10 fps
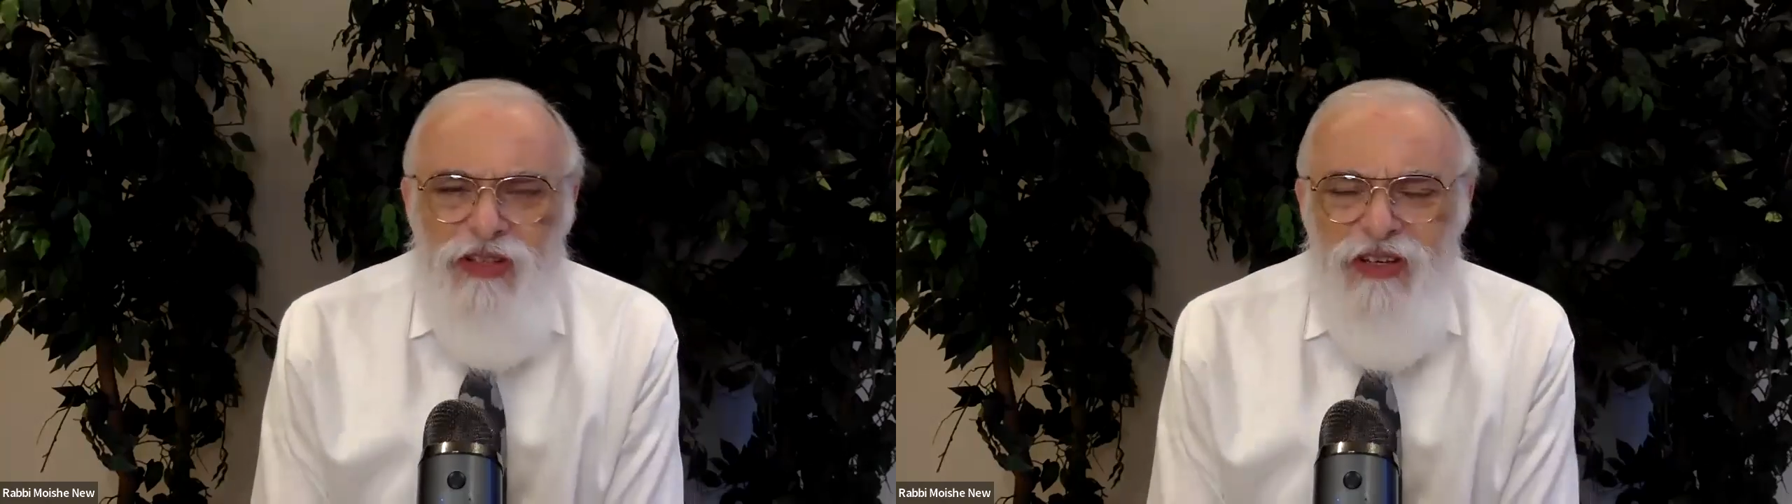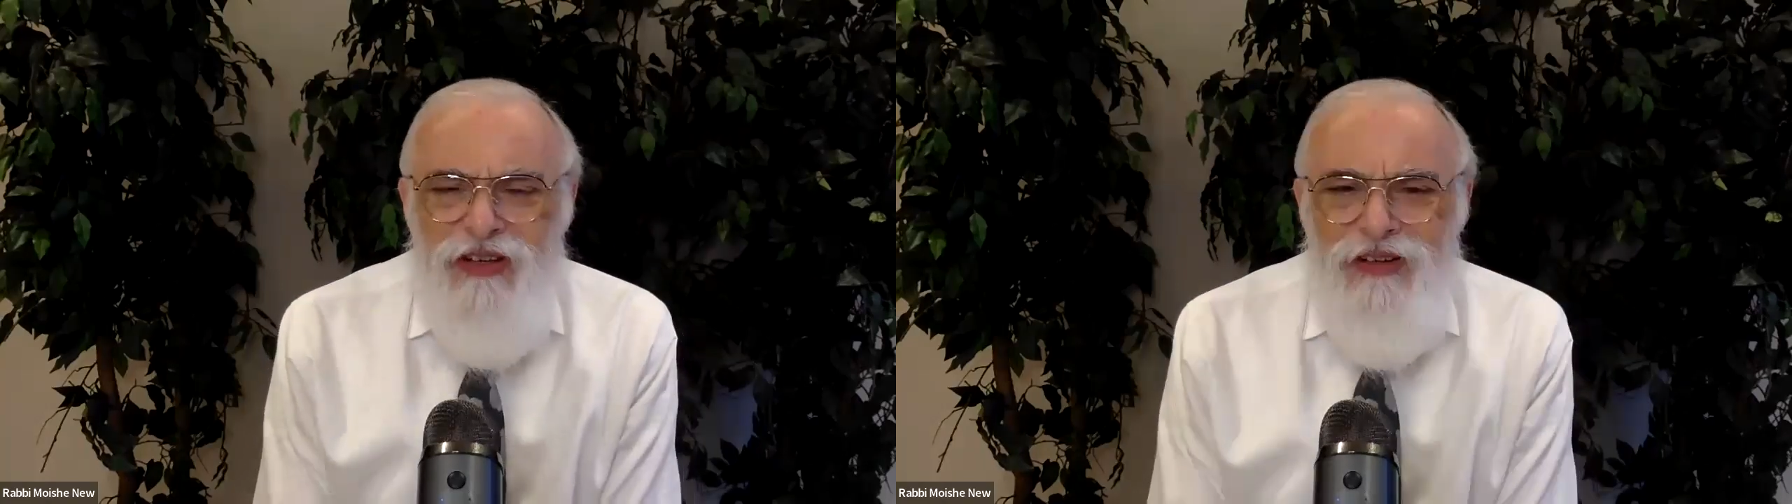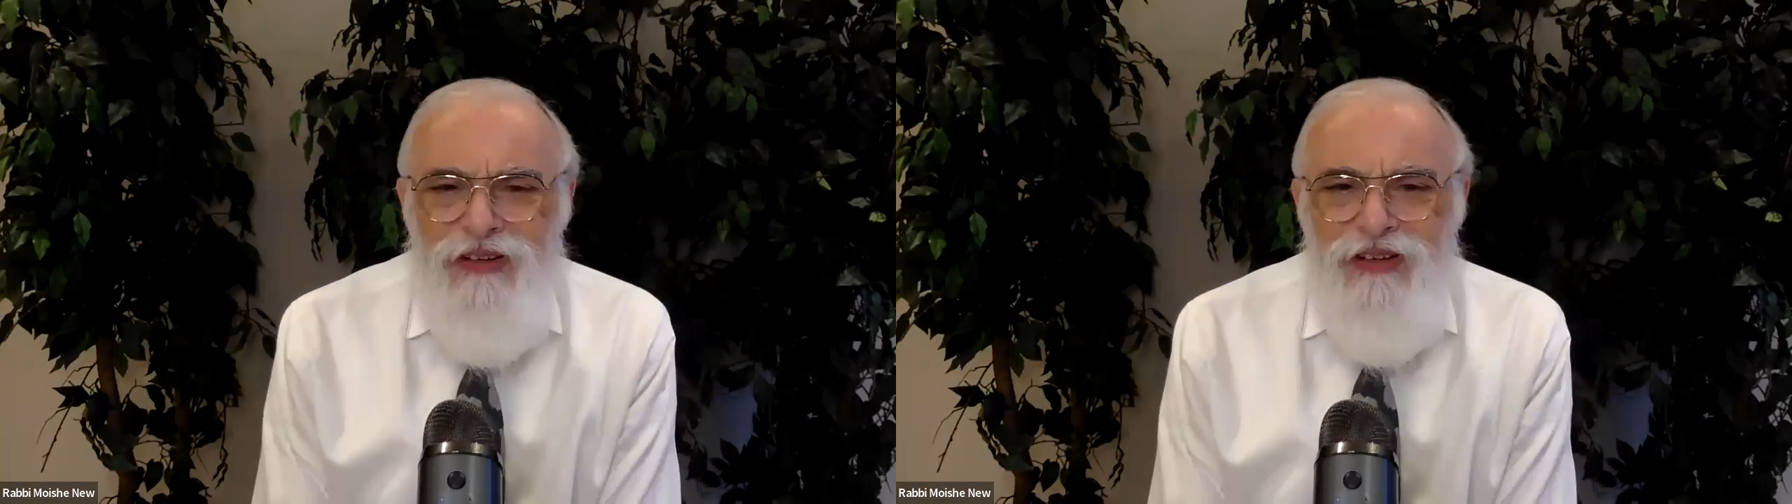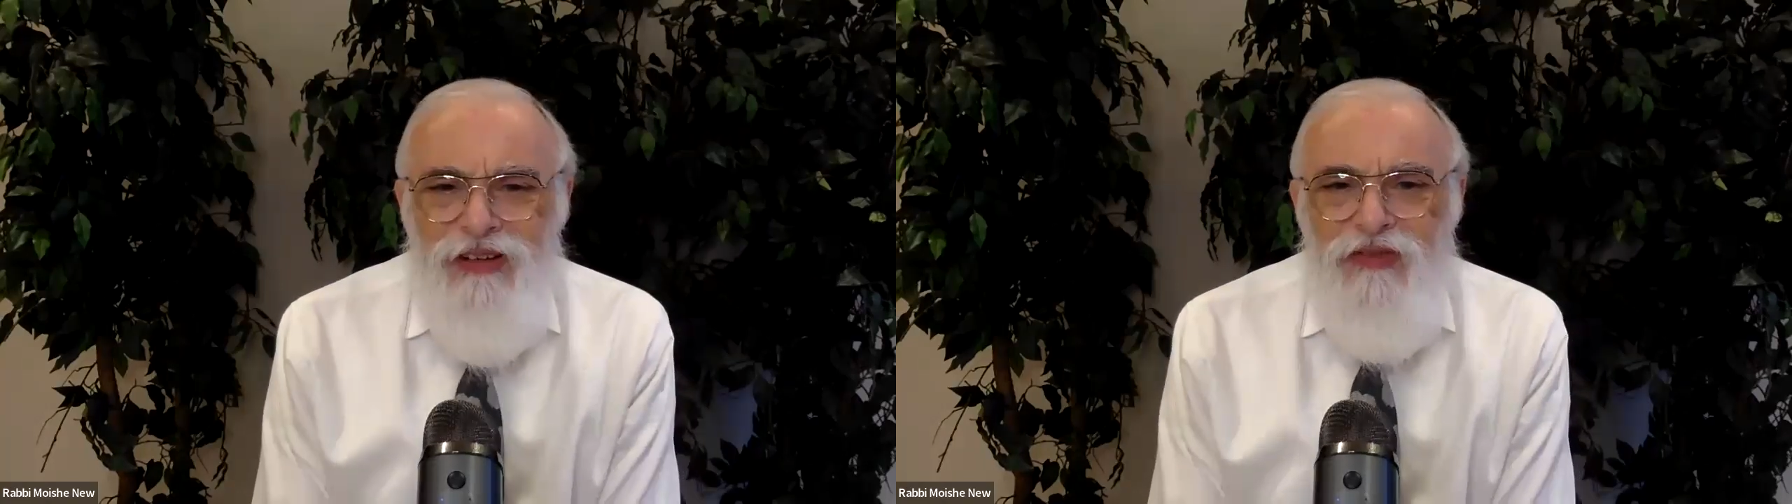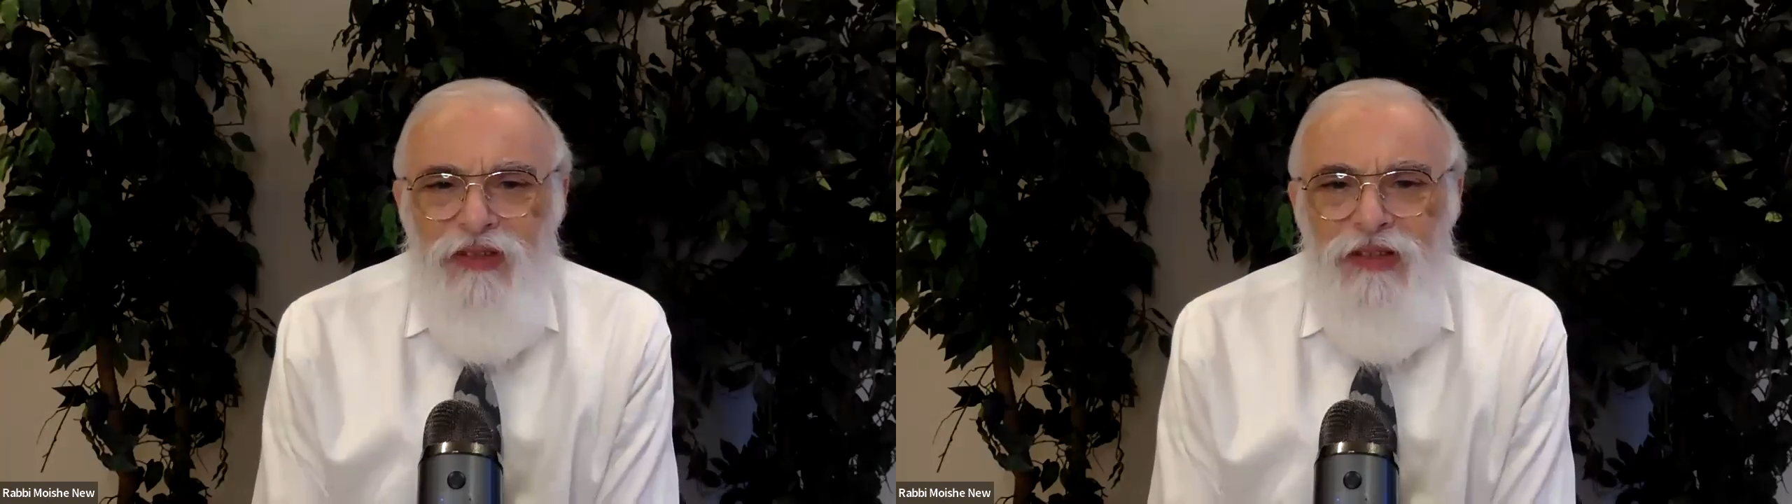it's a
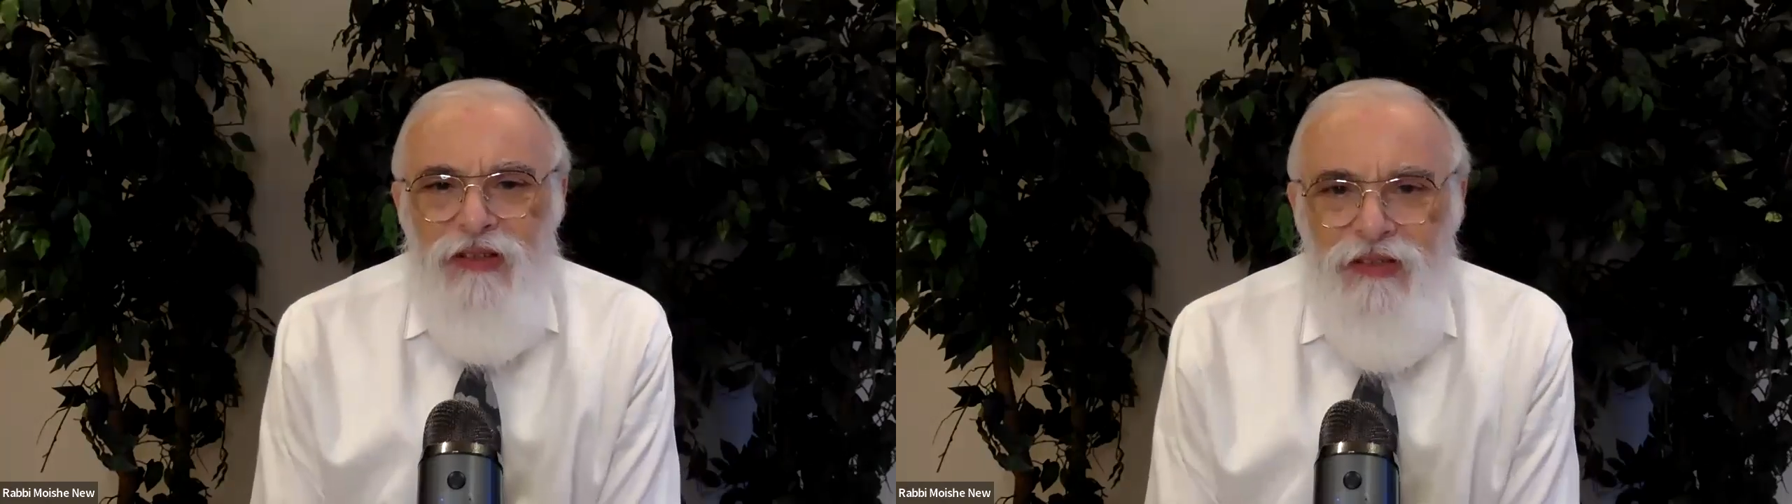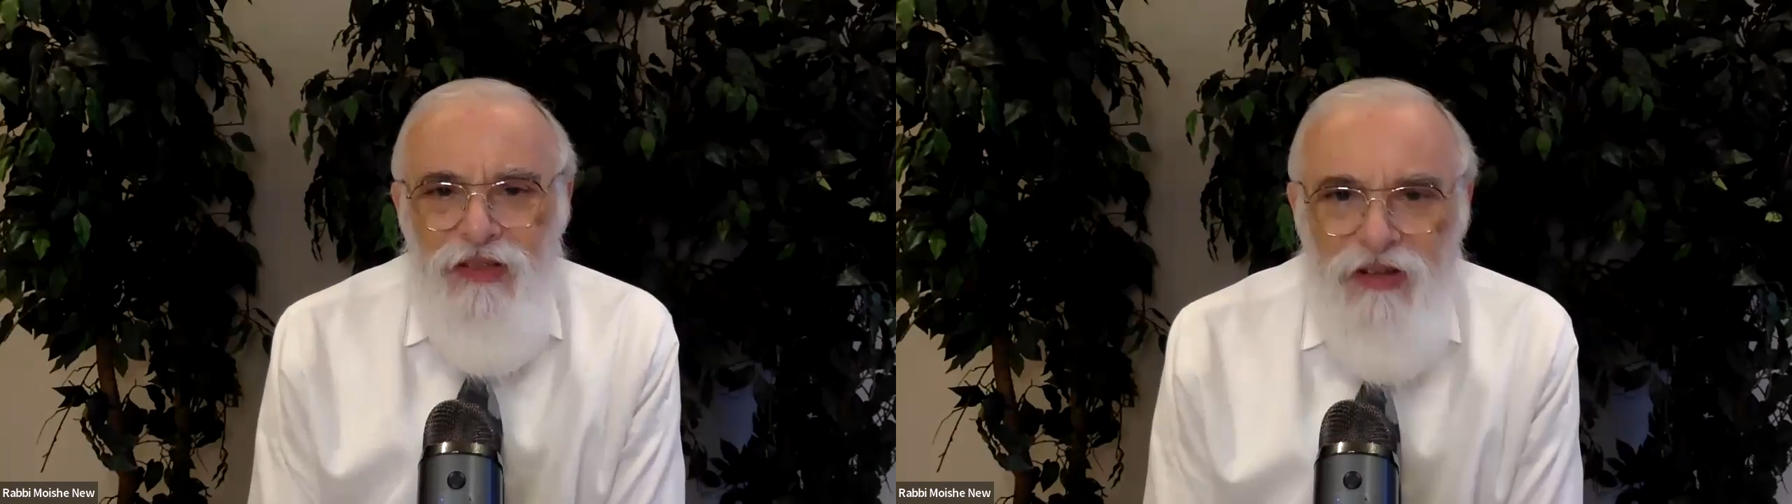yirida for the